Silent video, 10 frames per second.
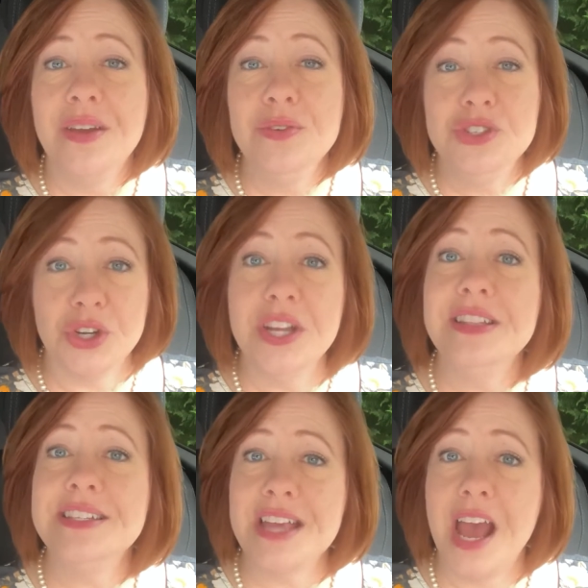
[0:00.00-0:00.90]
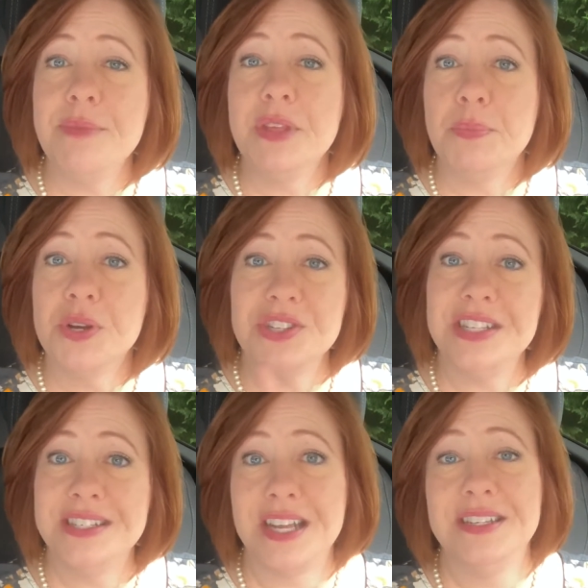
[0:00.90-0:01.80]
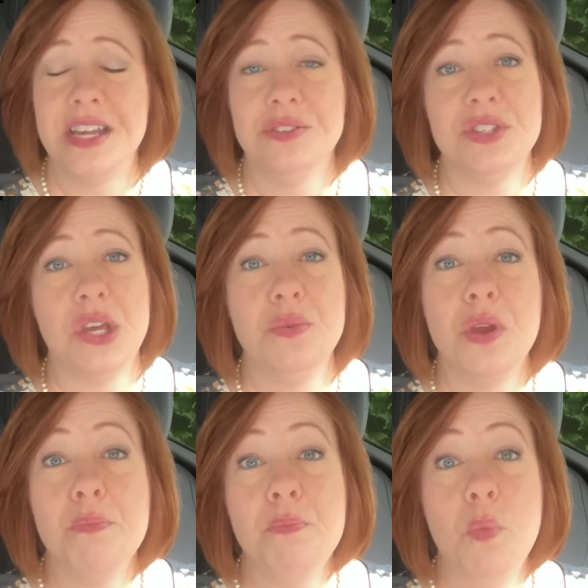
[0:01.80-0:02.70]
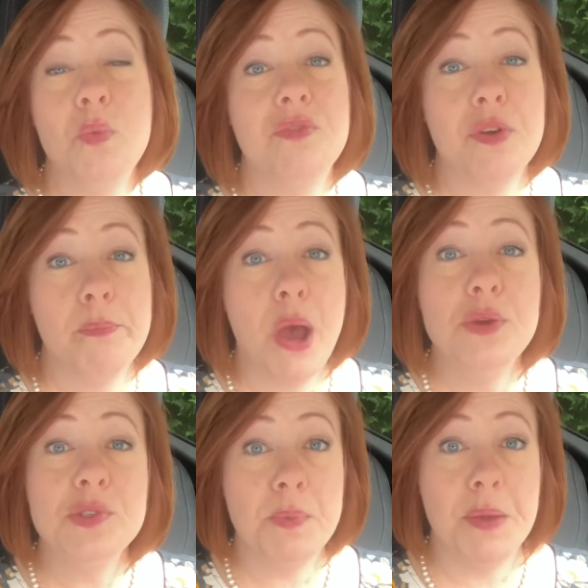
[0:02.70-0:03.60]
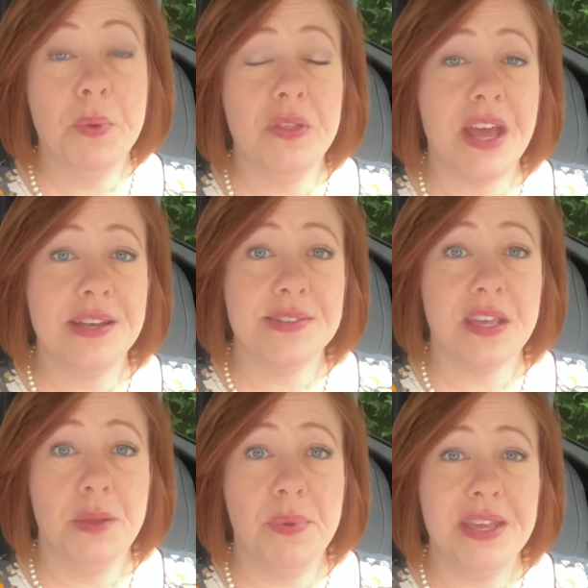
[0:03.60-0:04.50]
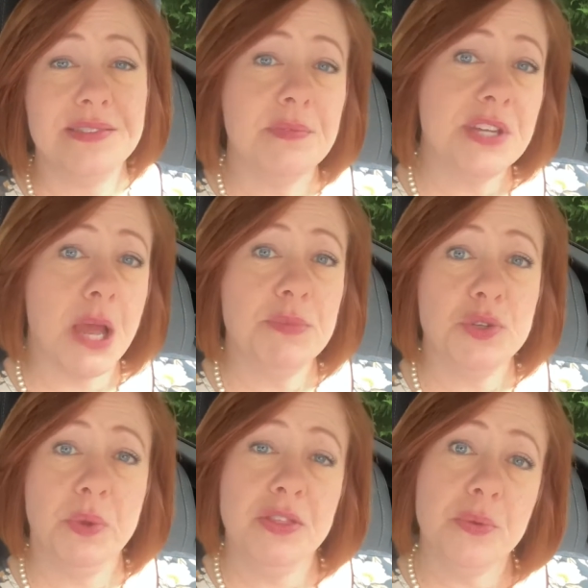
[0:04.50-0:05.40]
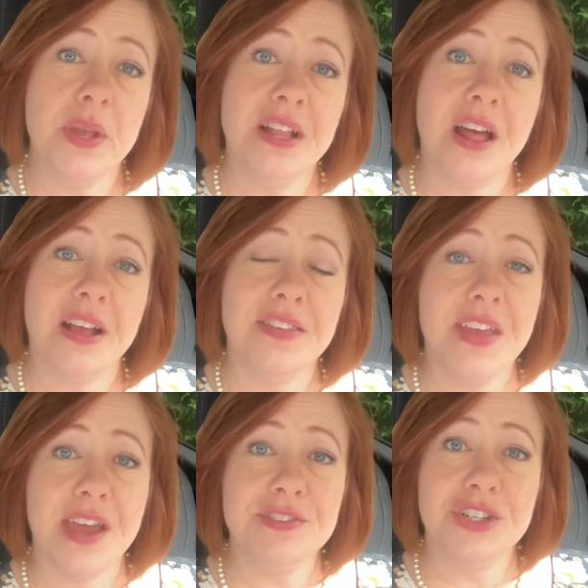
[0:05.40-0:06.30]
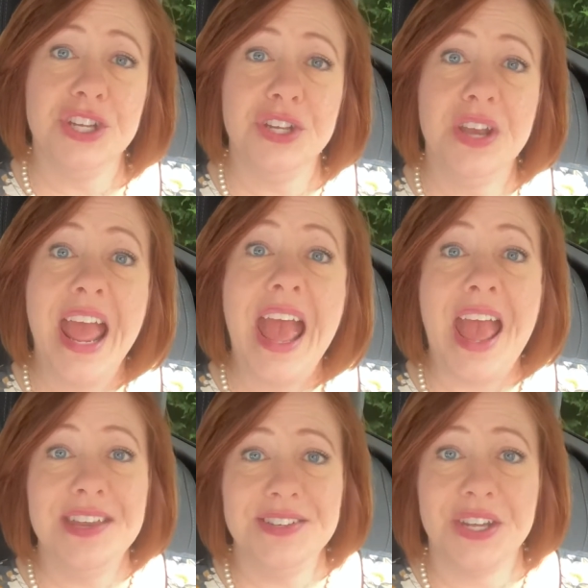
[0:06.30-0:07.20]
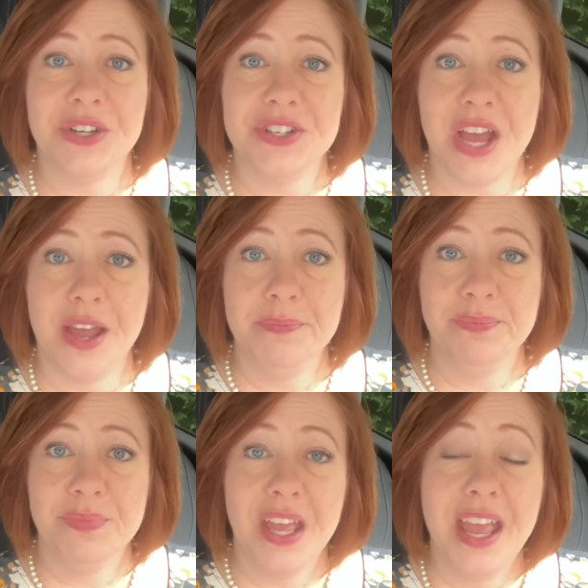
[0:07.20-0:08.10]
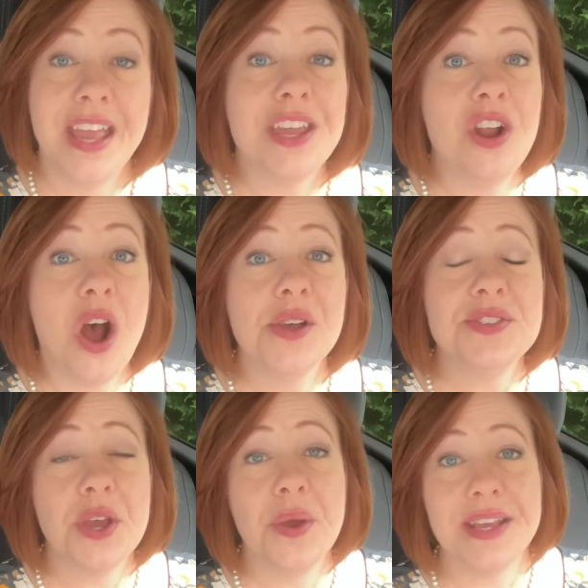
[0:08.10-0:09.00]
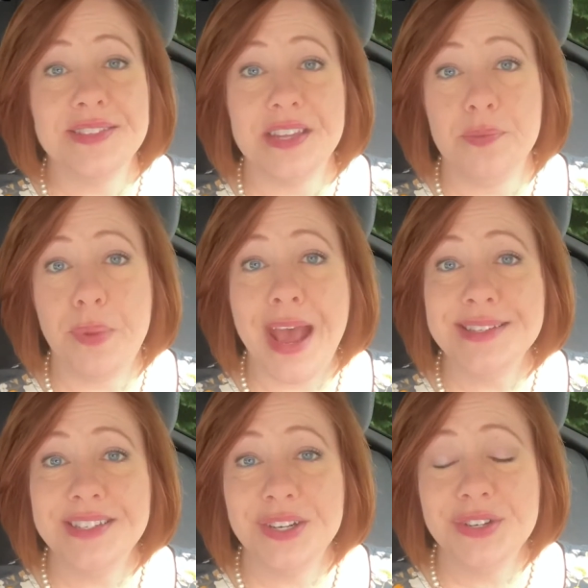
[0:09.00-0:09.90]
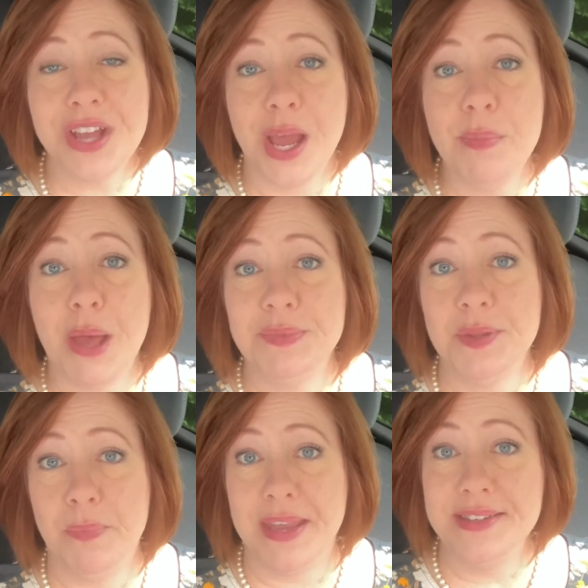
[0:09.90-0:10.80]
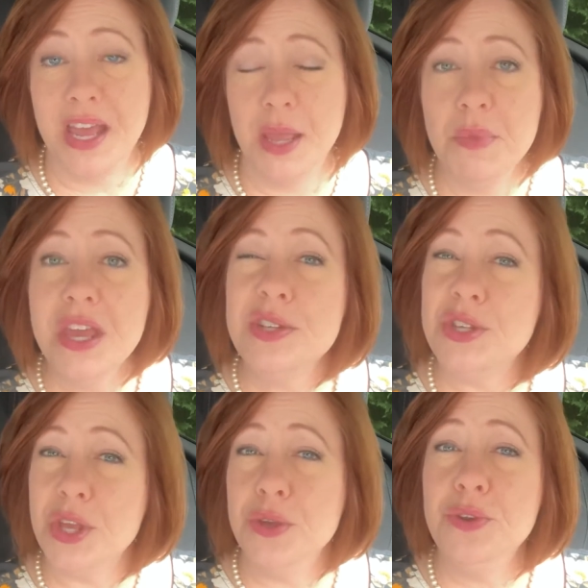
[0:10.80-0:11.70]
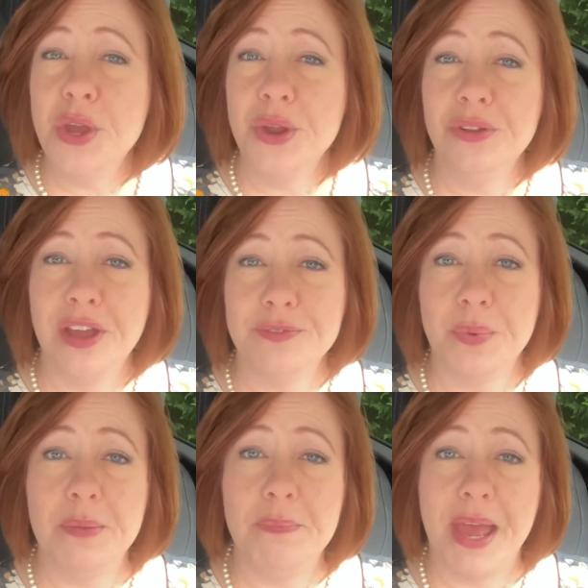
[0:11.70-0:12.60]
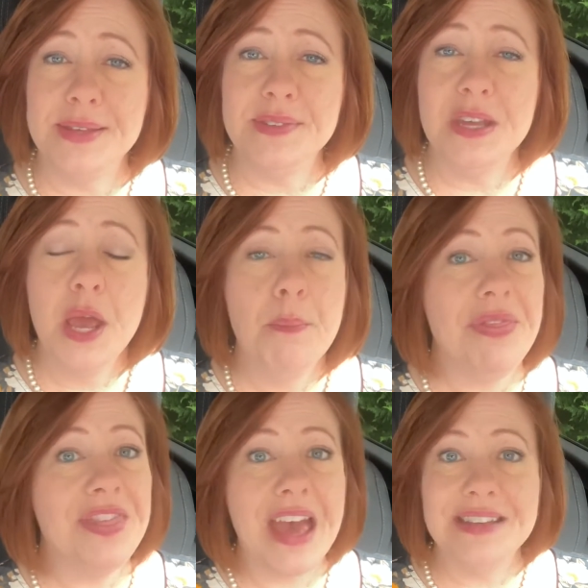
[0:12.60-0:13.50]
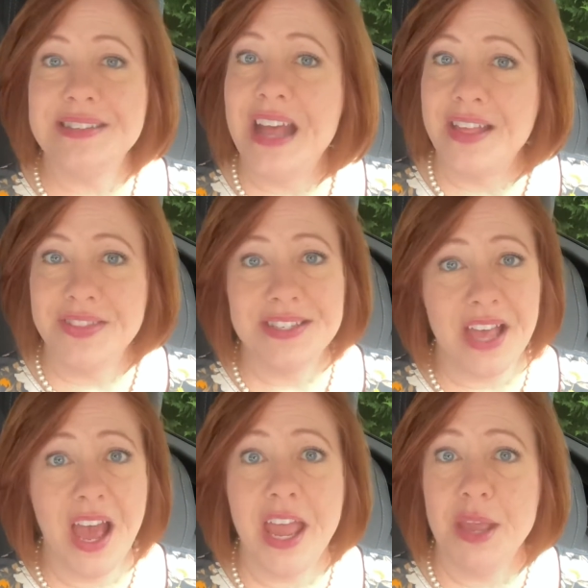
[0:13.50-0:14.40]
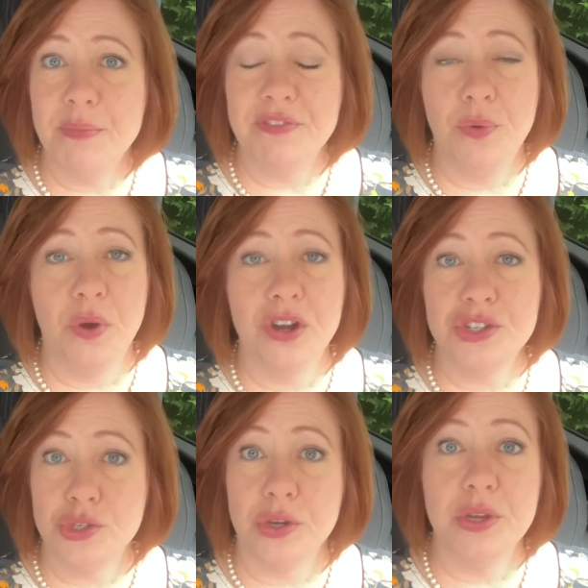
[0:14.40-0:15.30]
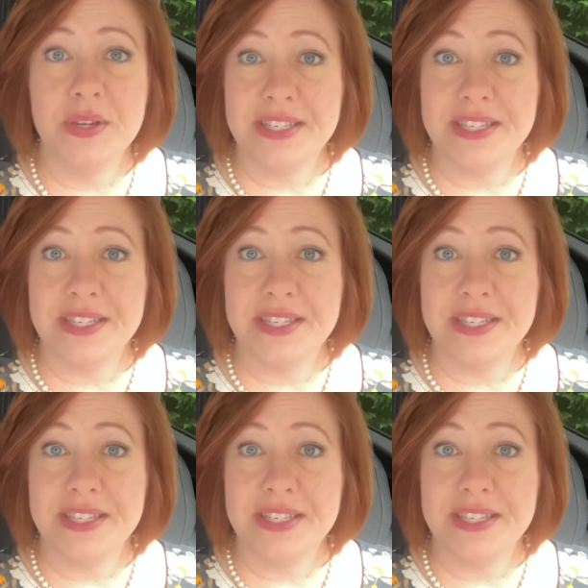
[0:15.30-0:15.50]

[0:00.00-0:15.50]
during the time that a person's sundown. So for most people, that is going to be sometime between 3 o'clock in the afternoon and dinner time. It can also extend past dinner time up to bedtime, so you know your loved one best, but that is not the time for strenuous